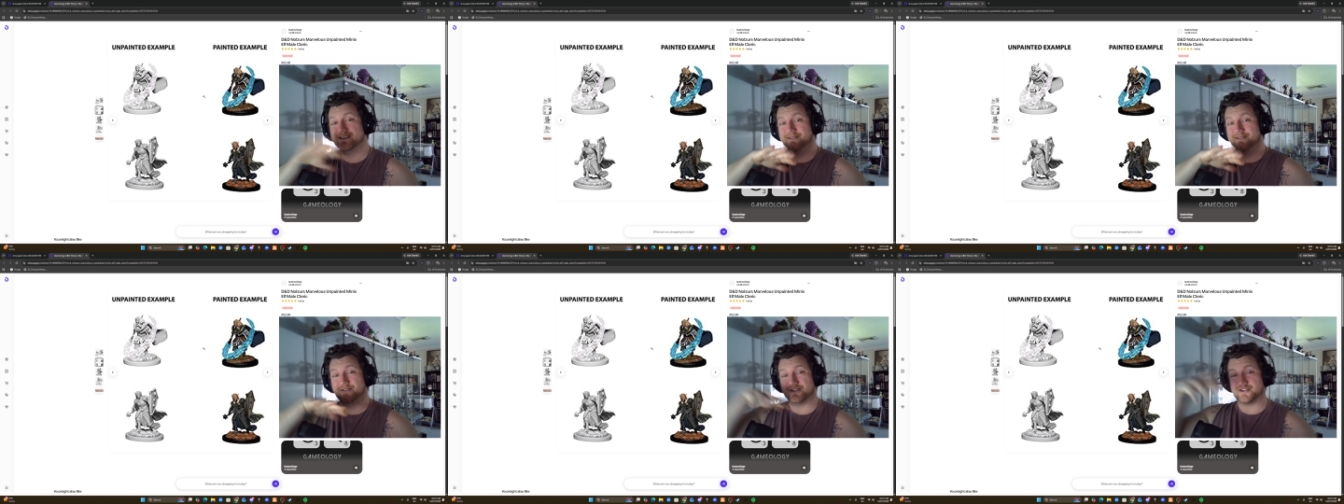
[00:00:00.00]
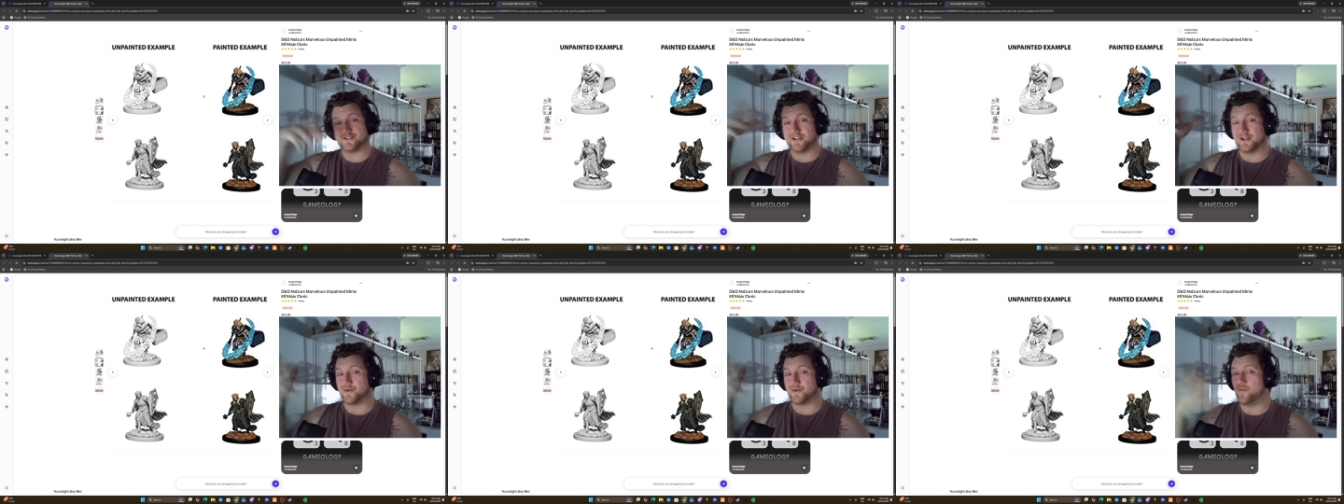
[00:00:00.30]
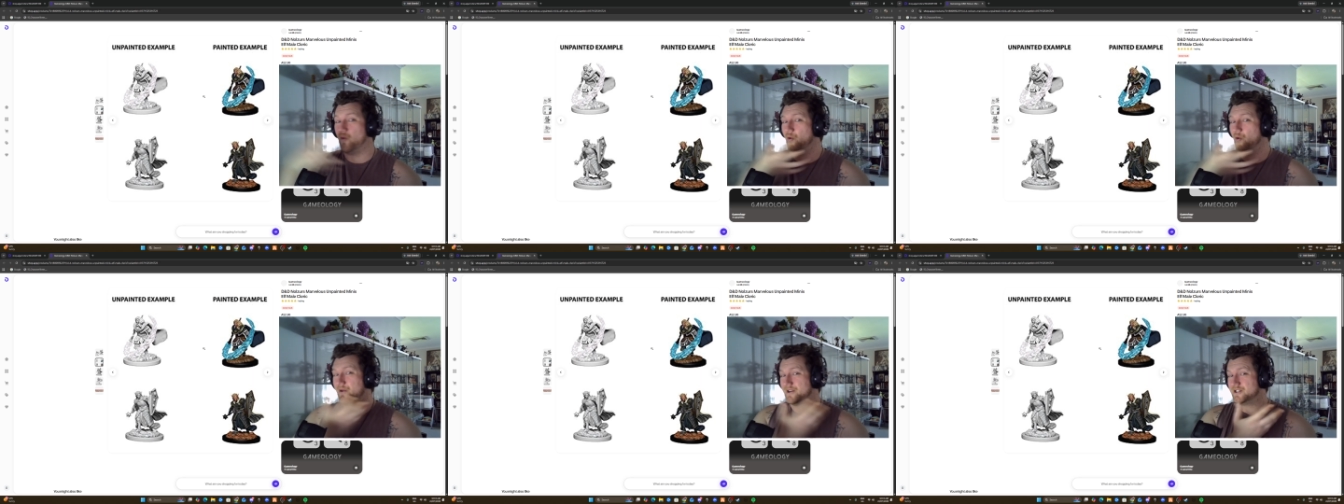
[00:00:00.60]
that's got like
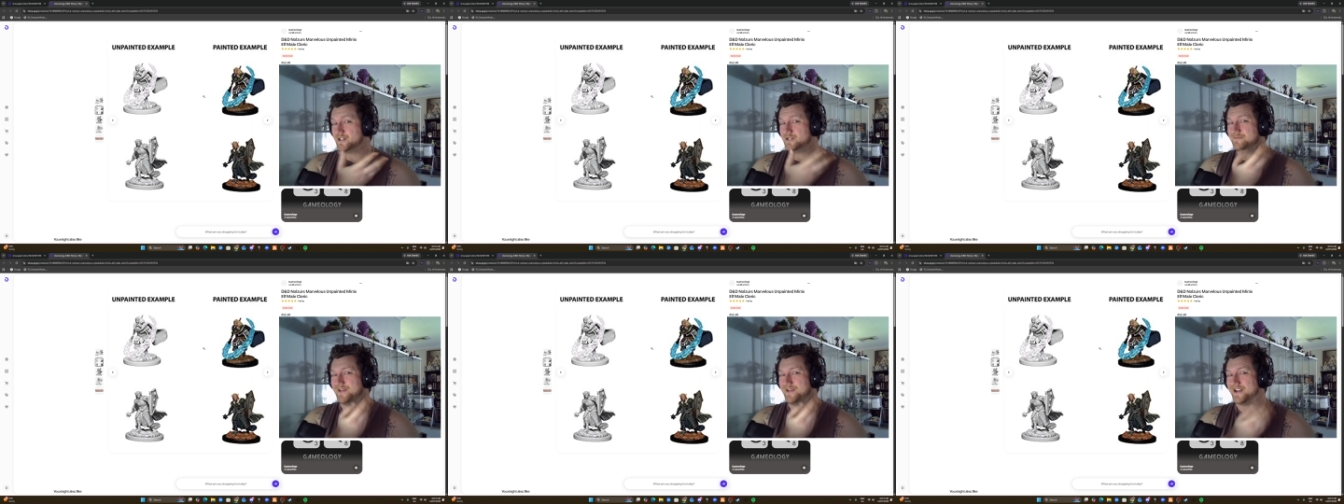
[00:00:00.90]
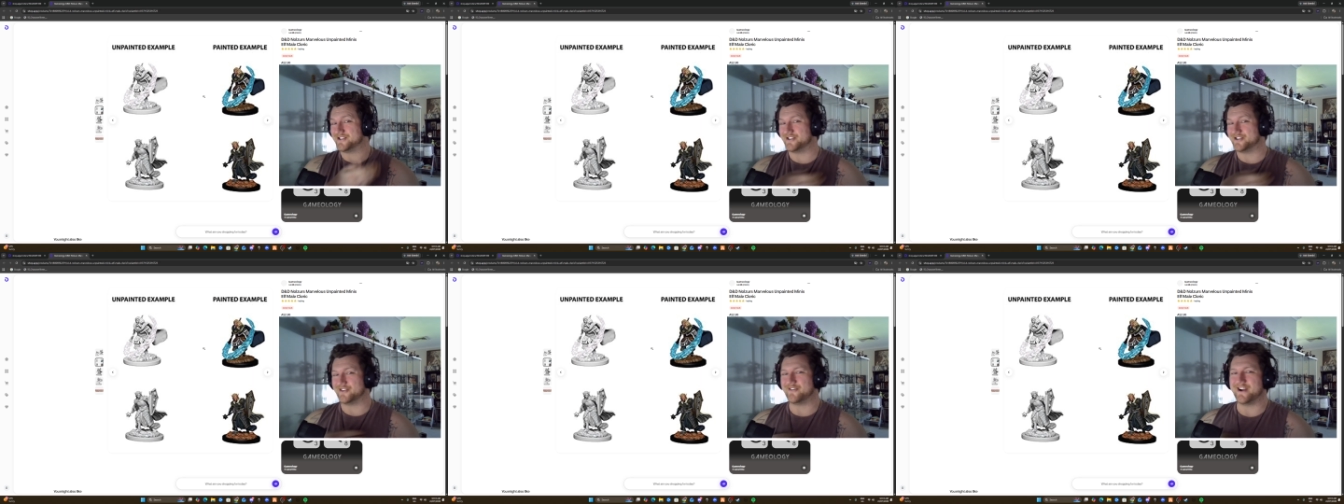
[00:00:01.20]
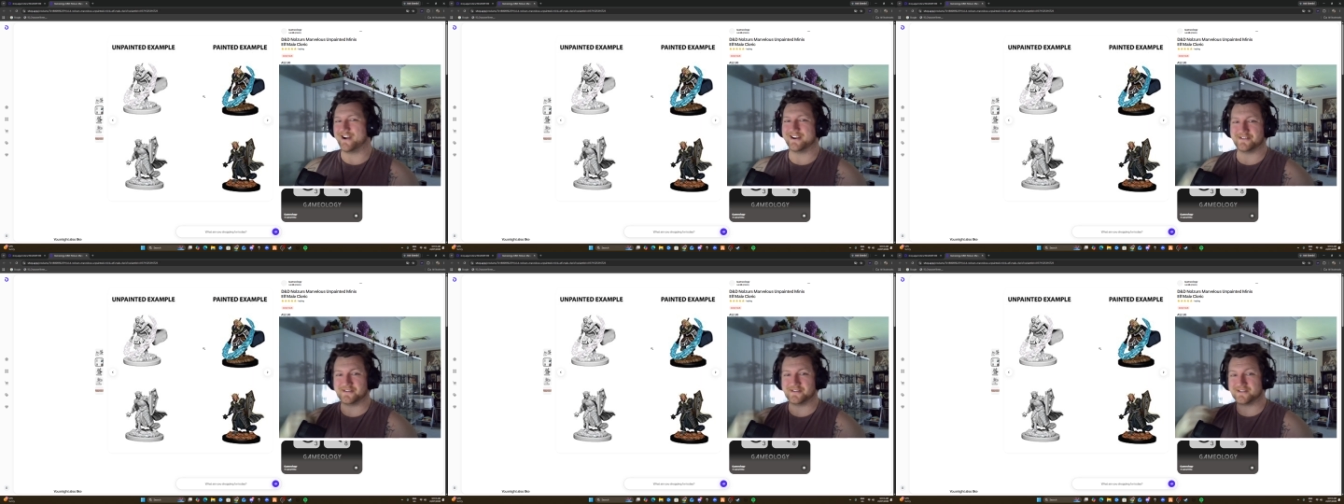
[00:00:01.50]
water splashing
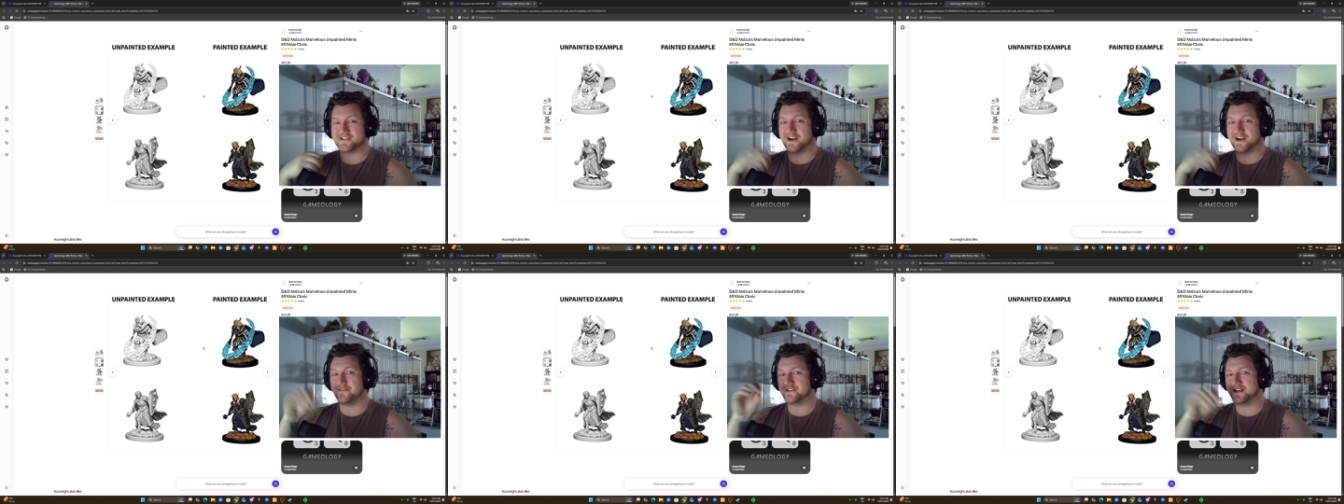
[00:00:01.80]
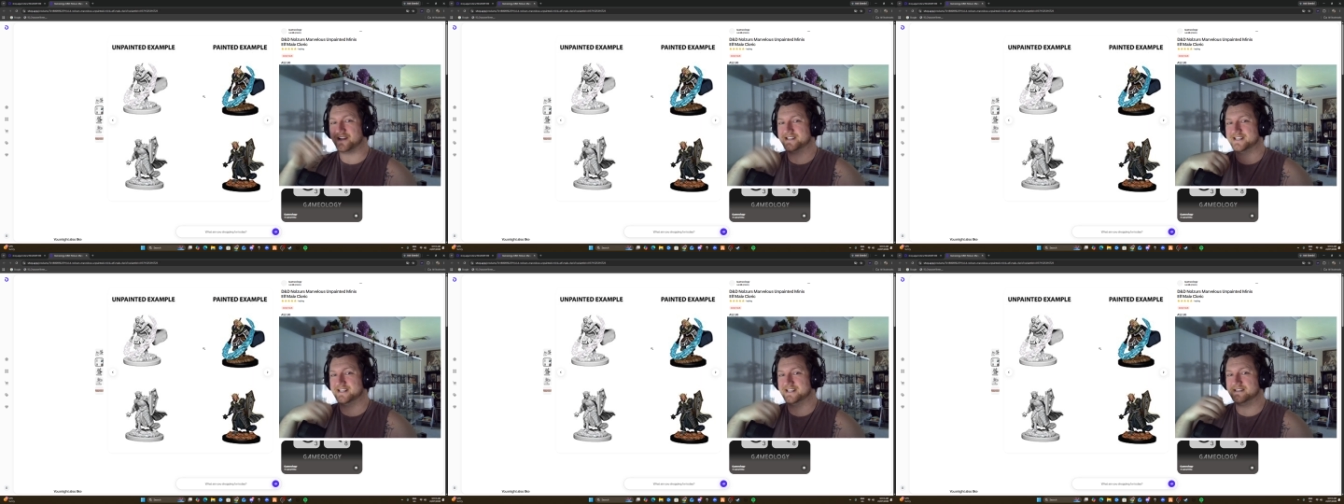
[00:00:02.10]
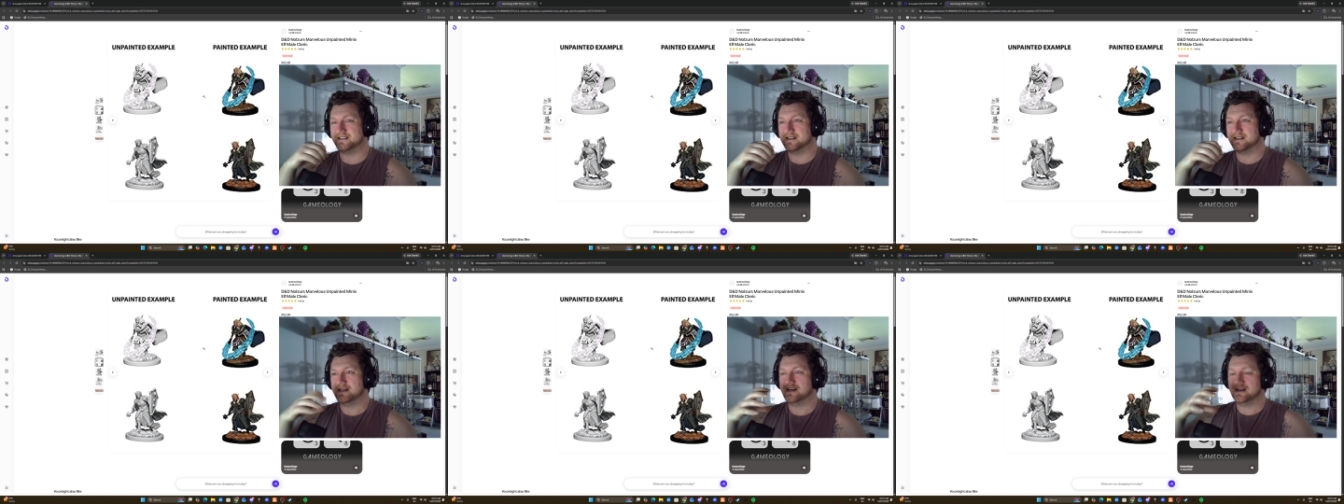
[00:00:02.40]
around it and stuff, and I did.